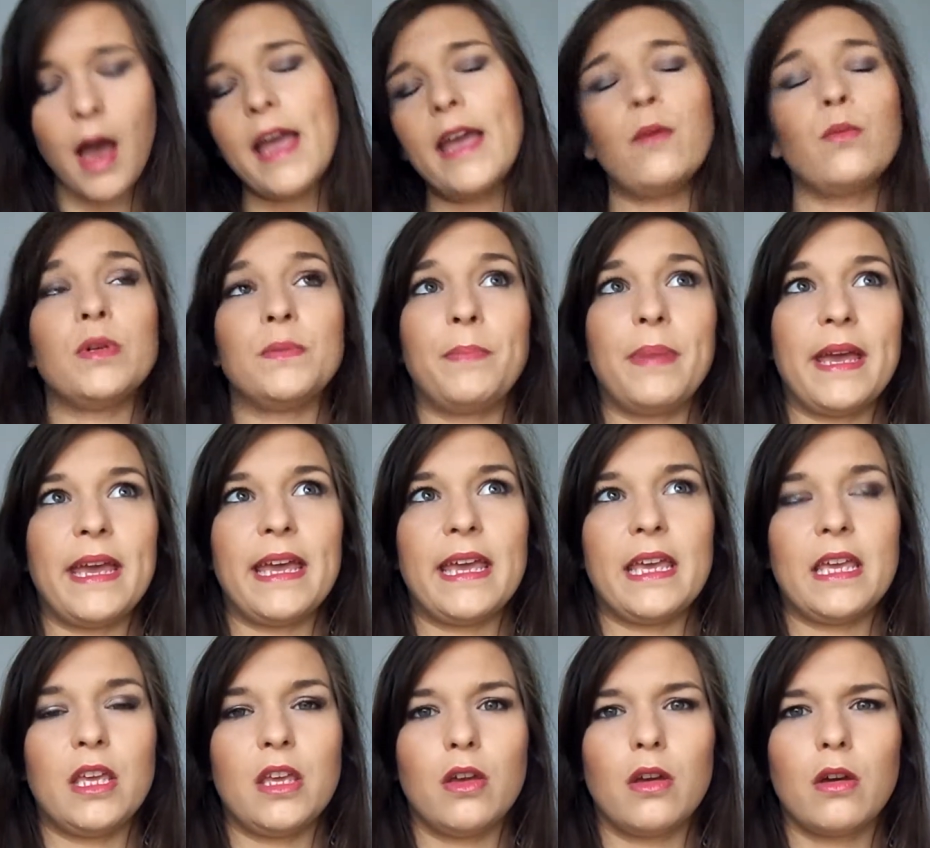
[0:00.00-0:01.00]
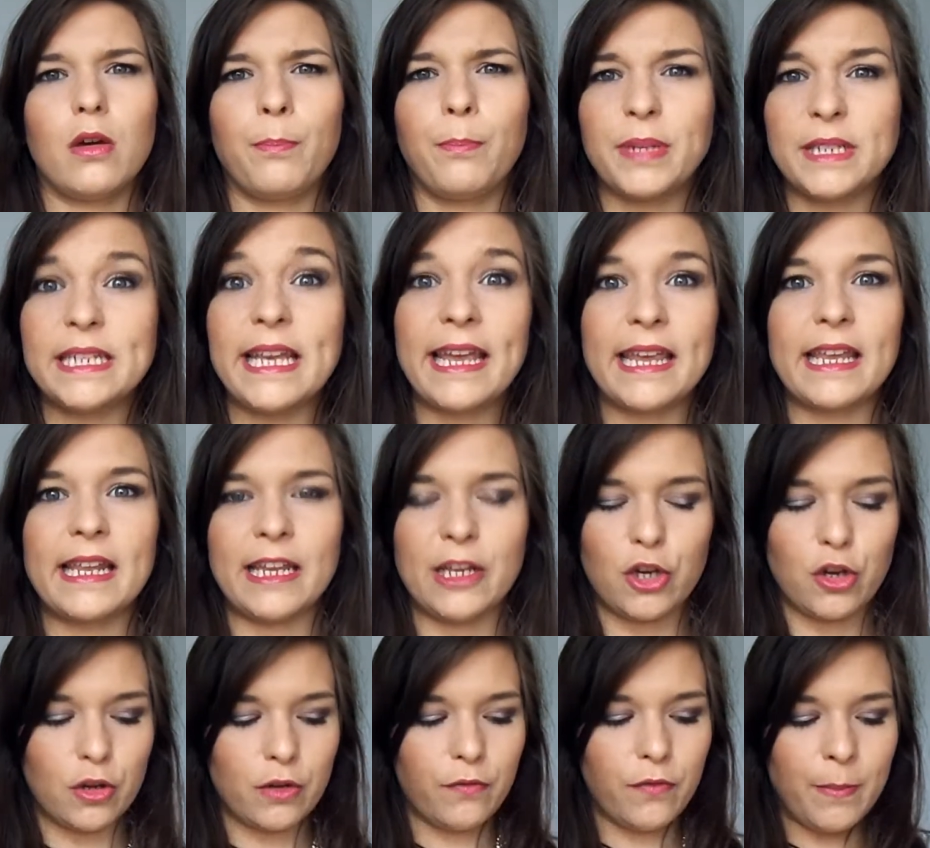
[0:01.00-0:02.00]
It would be particularly
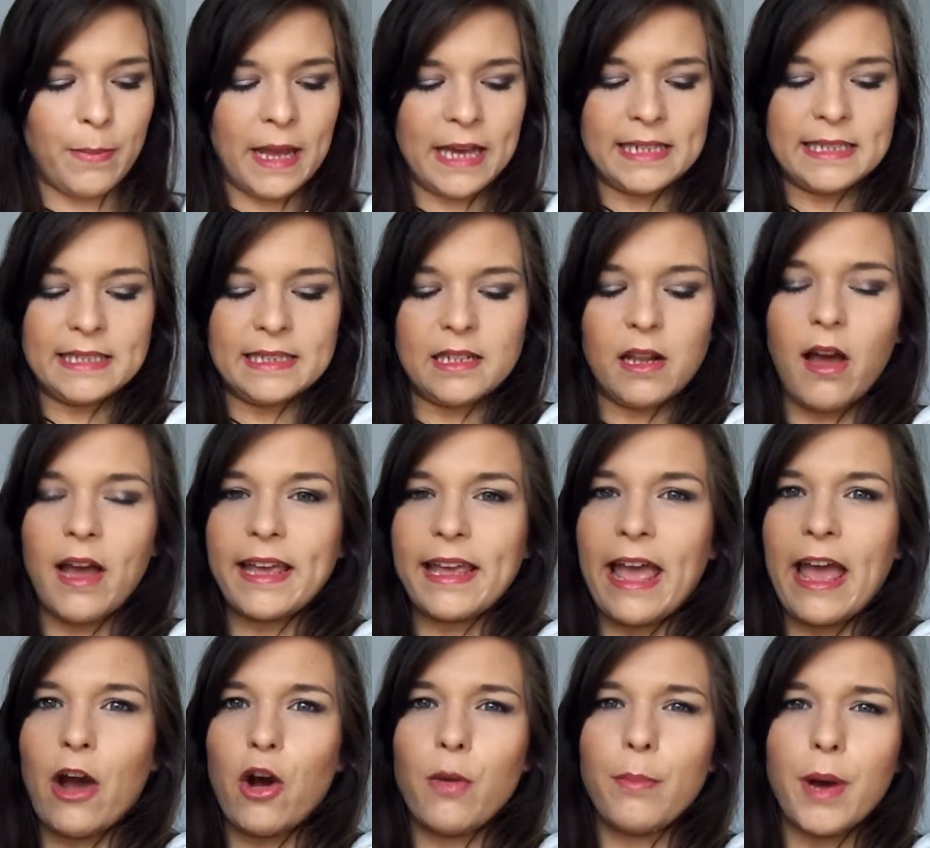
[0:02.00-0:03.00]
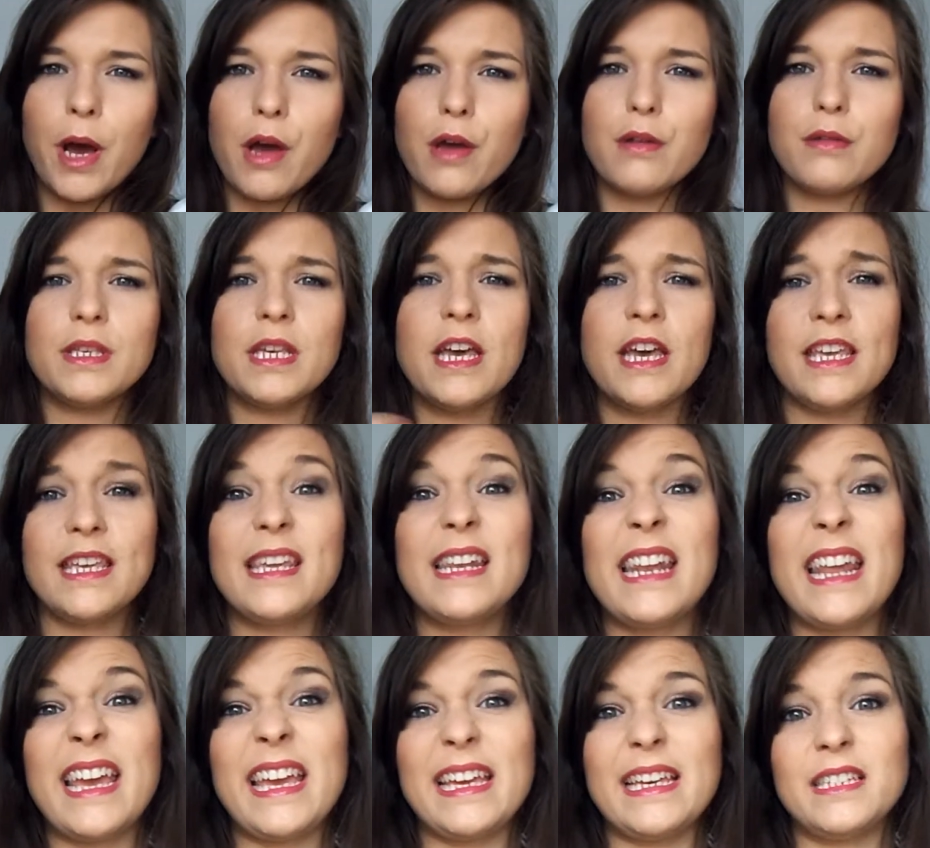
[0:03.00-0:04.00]
good for places like elbows, your
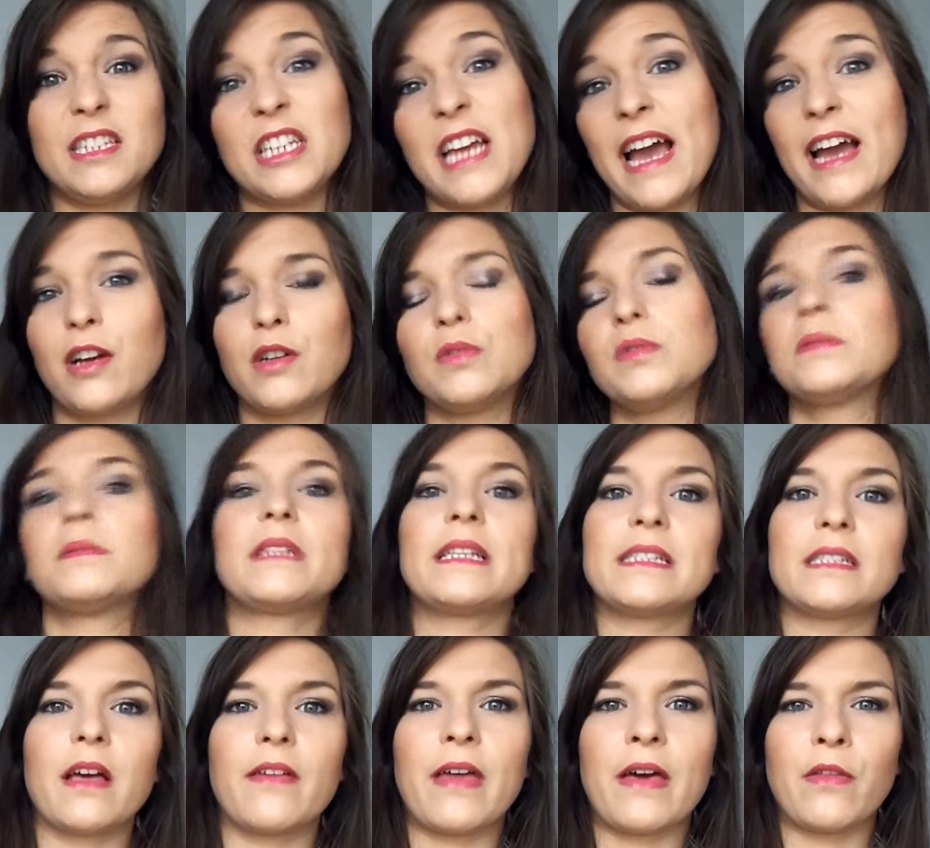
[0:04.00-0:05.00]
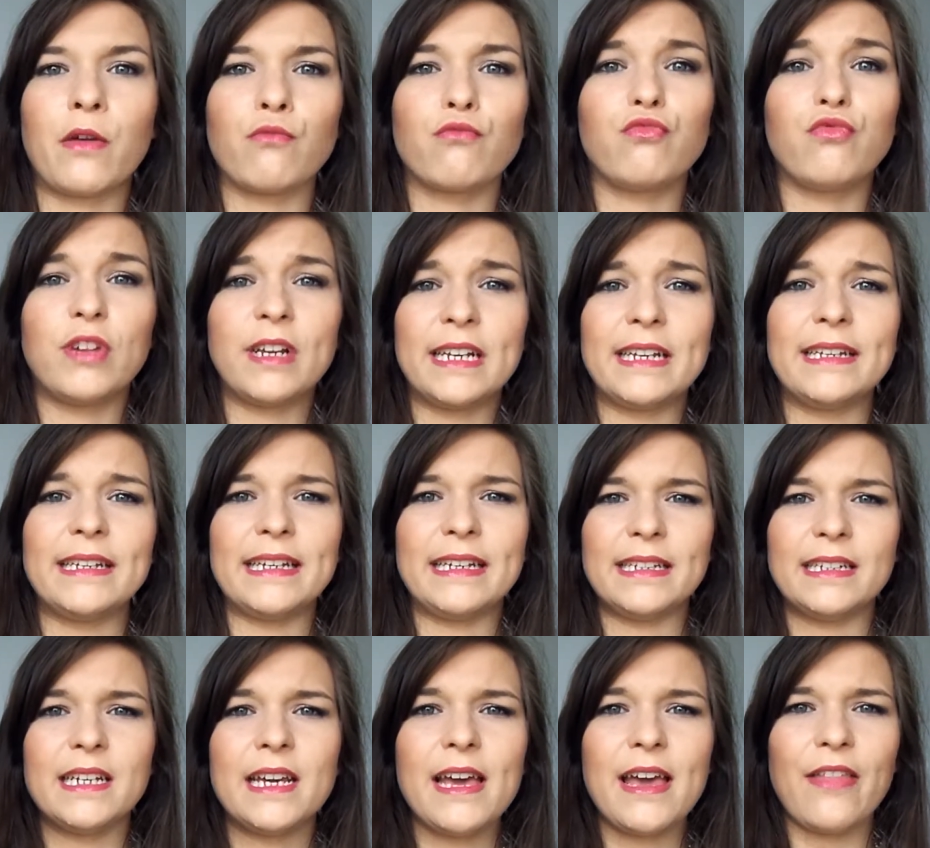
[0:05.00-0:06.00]
knees, your ankles, things like that that really
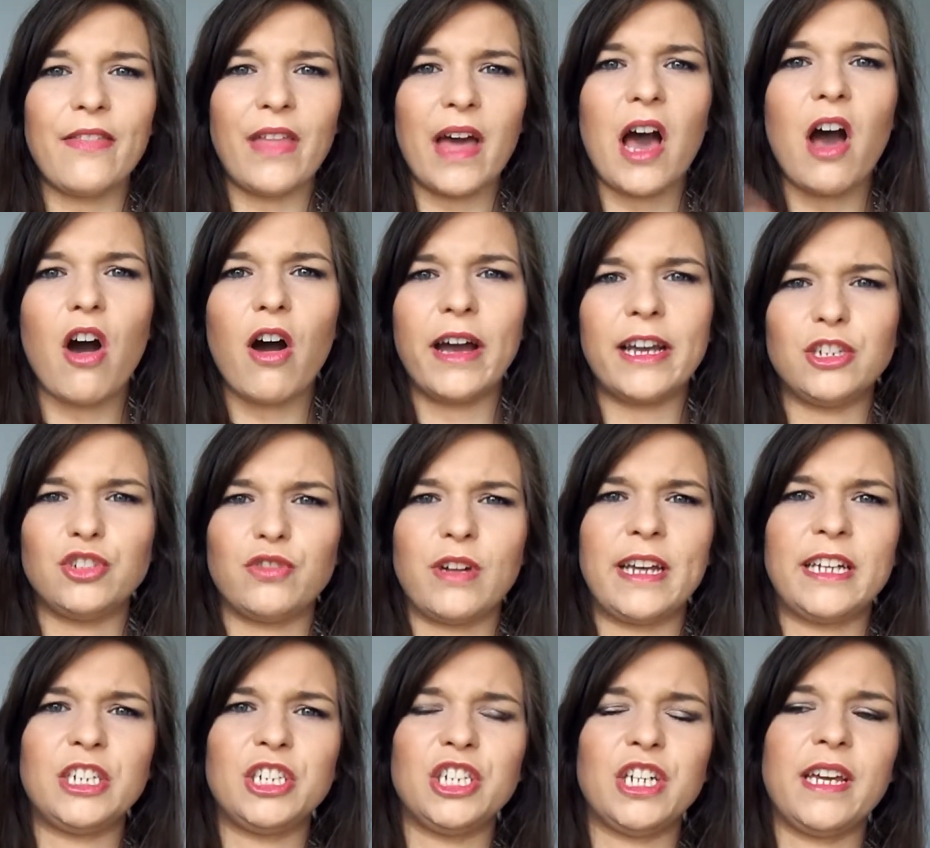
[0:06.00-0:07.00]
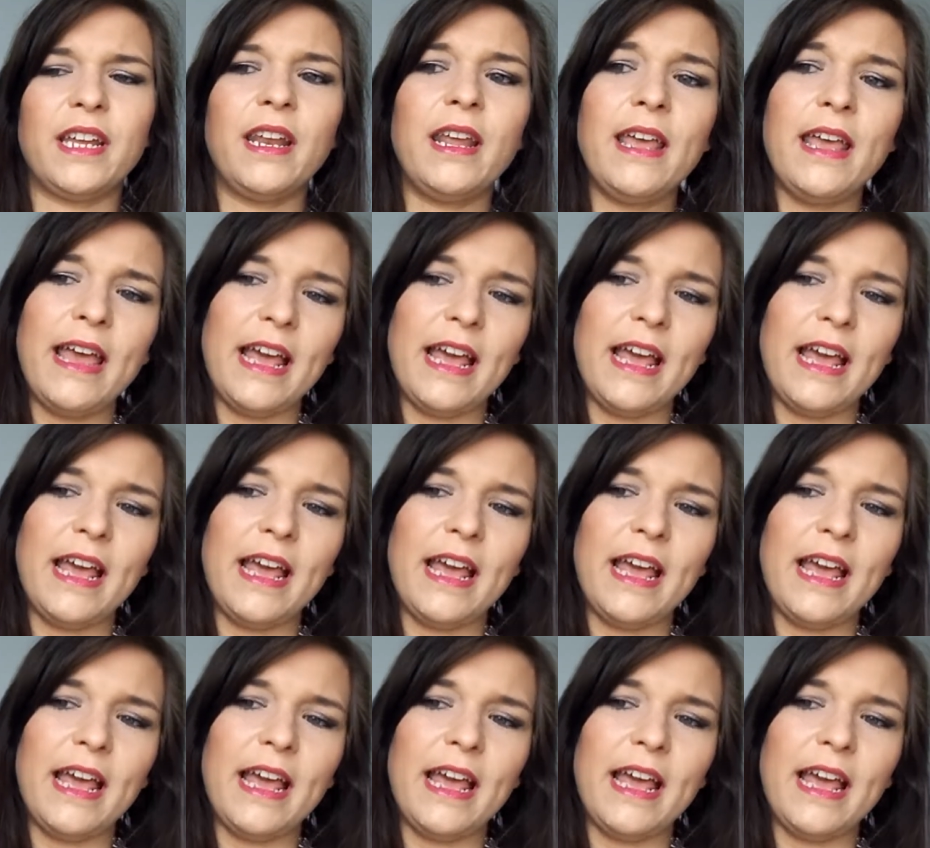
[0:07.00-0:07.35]
need that hydration.